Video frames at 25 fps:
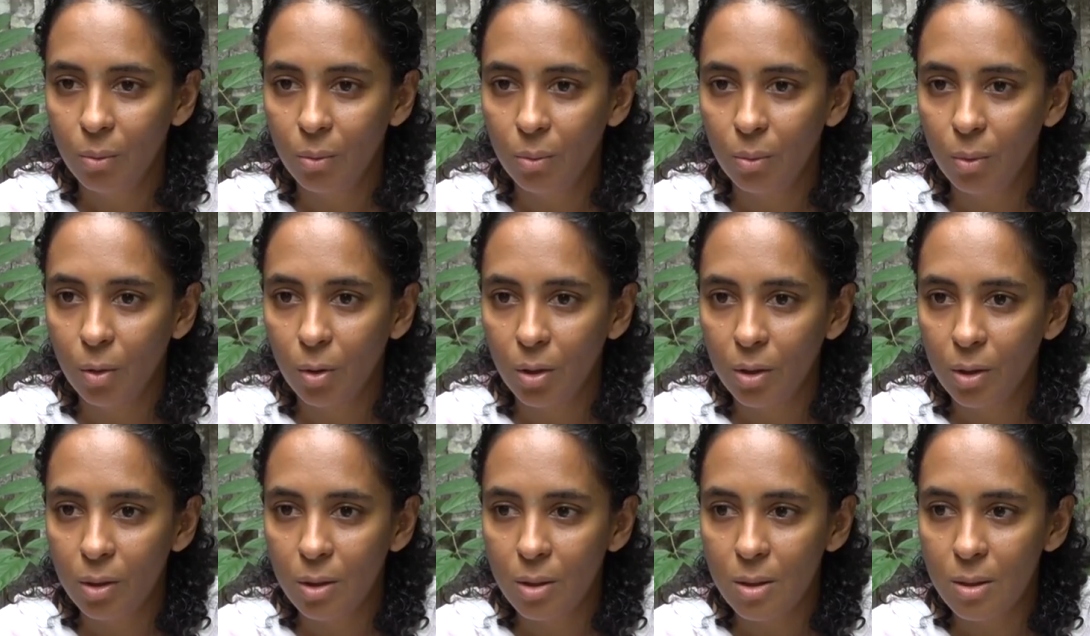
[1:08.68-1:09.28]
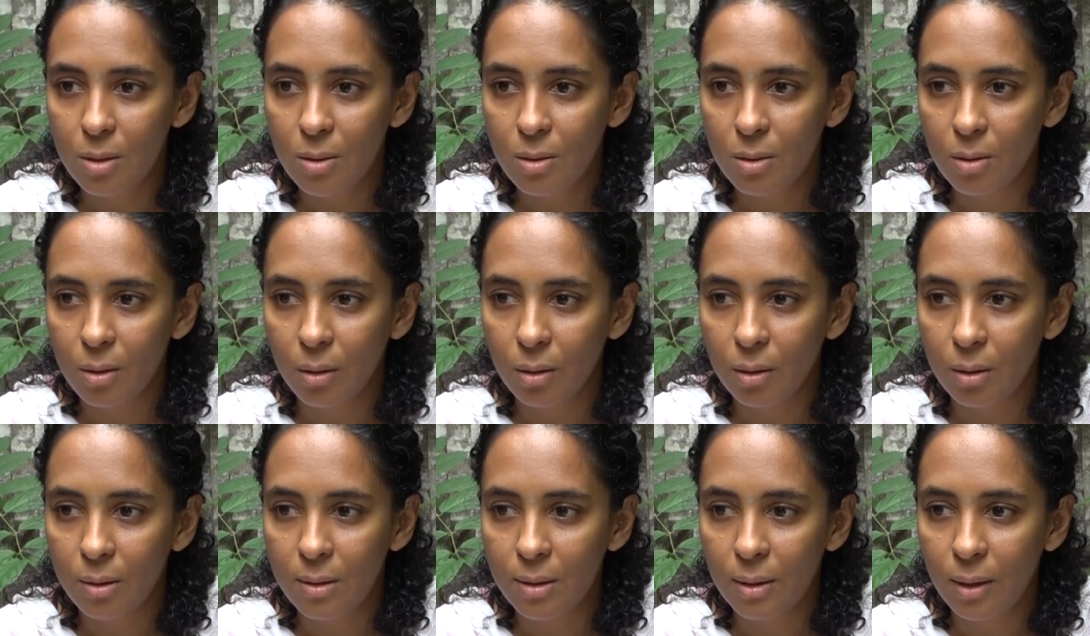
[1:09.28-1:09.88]
Water is
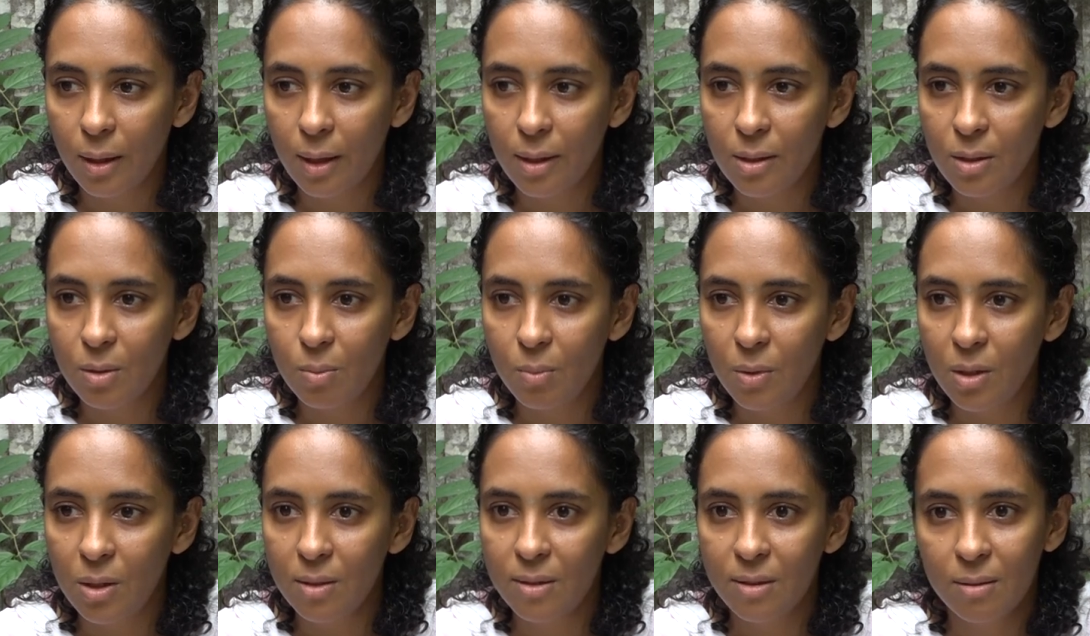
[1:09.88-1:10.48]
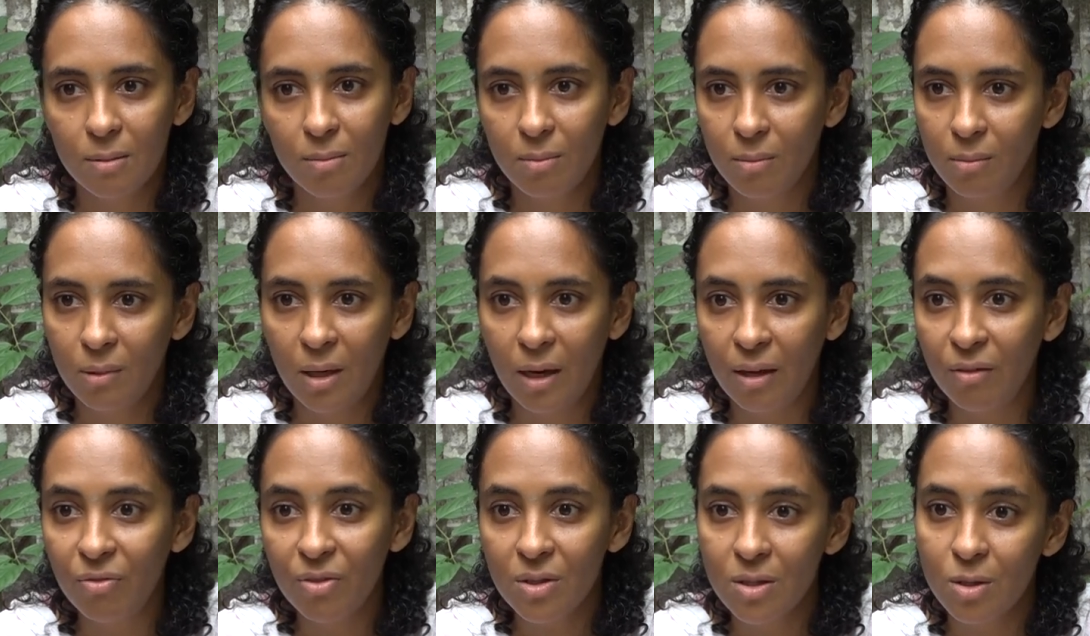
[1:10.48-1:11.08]
scarce, means
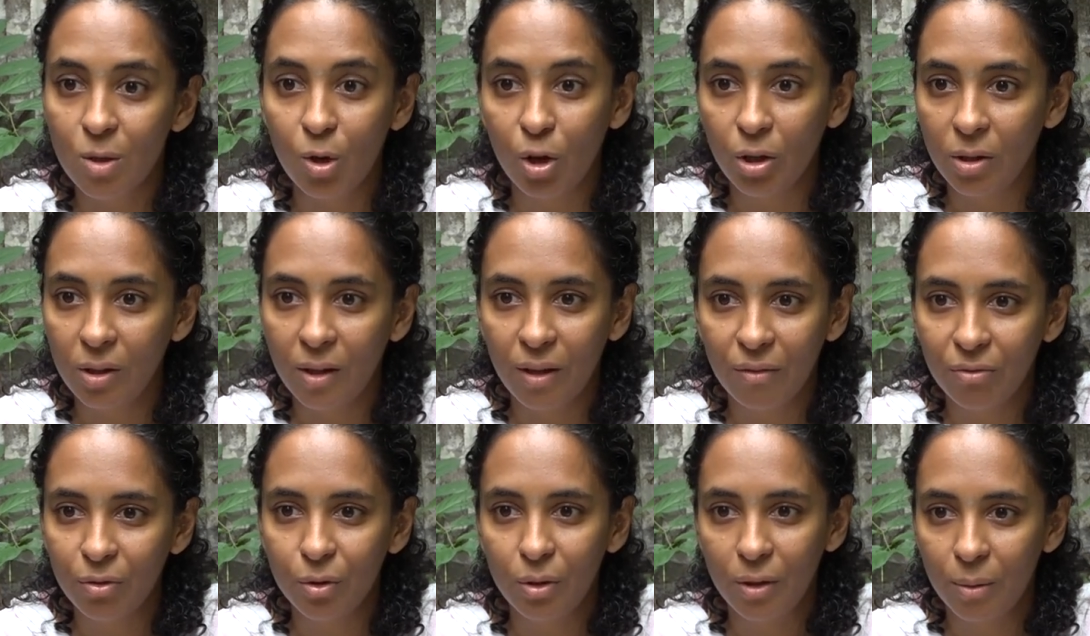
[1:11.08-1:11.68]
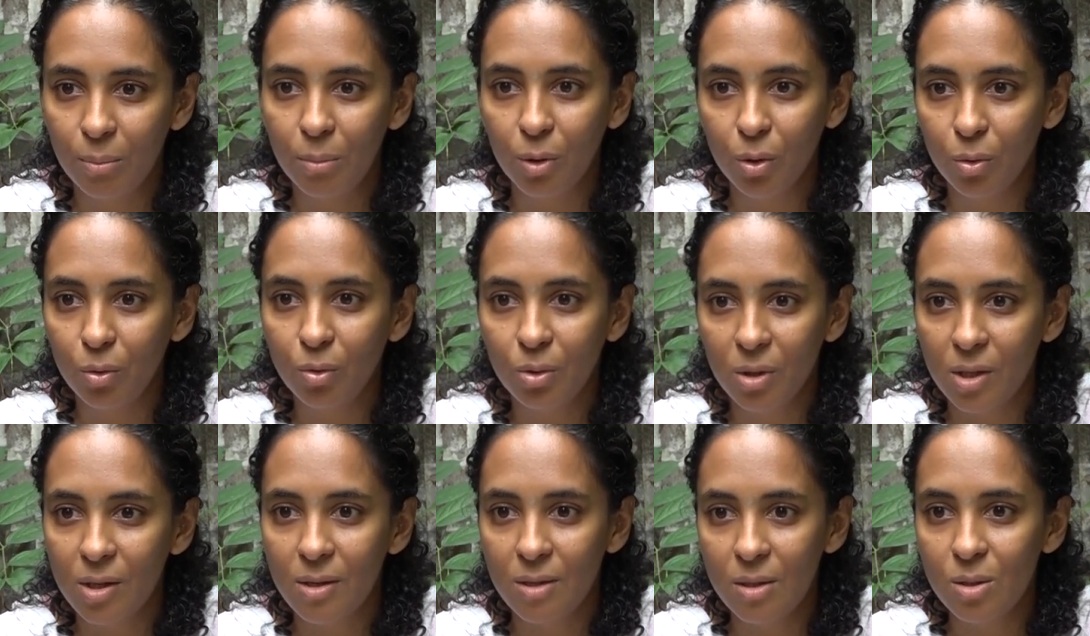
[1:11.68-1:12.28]
life is not there for them, you
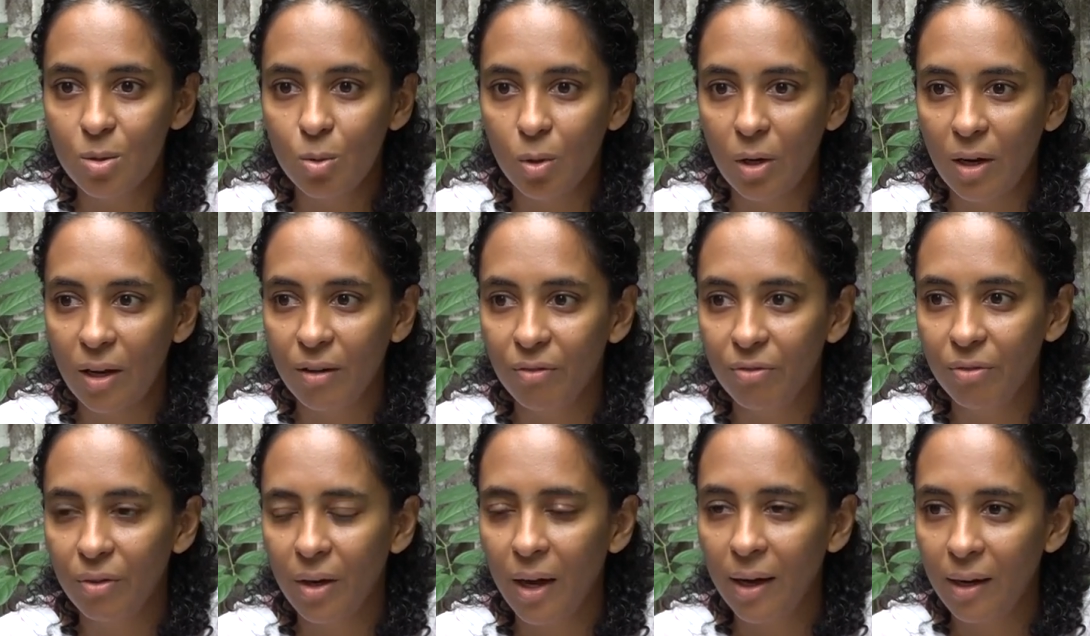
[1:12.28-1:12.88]
know, there is no life.